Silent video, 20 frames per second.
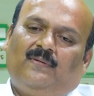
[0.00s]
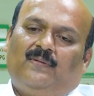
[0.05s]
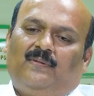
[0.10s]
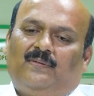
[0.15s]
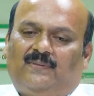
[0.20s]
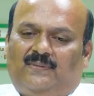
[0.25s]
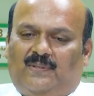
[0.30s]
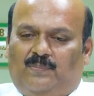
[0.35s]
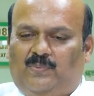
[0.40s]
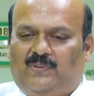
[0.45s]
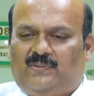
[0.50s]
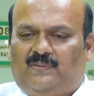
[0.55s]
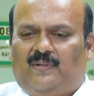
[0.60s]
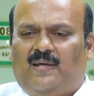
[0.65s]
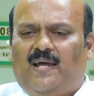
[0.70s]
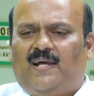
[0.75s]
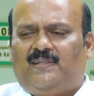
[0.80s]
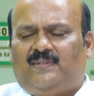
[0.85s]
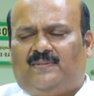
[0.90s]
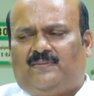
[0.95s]
Suppose,
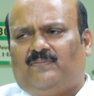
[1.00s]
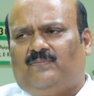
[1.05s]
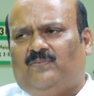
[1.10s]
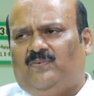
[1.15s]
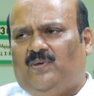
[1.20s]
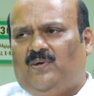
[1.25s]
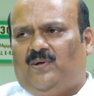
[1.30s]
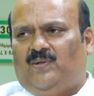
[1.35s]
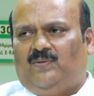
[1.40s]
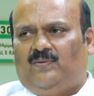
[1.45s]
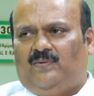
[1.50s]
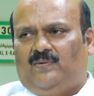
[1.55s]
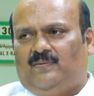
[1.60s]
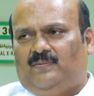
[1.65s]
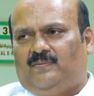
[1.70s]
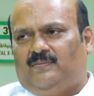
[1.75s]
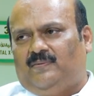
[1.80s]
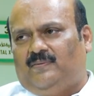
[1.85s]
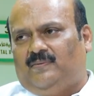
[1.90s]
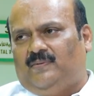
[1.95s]
as we all
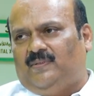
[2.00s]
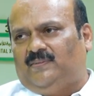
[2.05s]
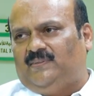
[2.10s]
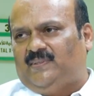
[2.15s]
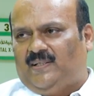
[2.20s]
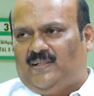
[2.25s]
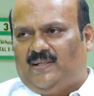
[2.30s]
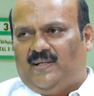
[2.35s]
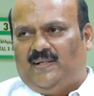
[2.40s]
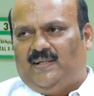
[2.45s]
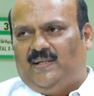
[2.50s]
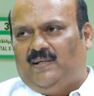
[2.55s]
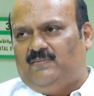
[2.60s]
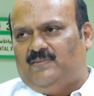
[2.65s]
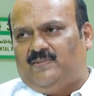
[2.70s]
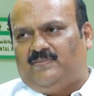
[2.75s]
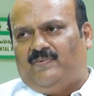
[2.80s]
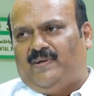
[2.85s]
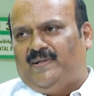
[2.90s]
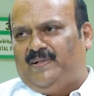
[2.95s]
know, sunlight
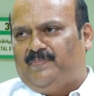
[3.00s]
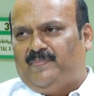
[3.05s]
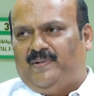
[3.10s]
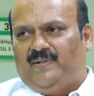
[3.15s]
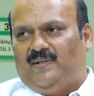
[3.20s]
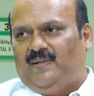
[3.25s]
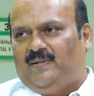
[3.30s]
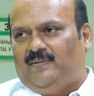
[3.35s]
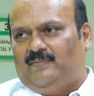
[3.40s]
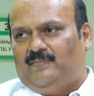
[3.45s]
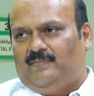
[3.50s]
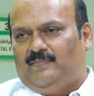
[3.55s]
gives vitamin D.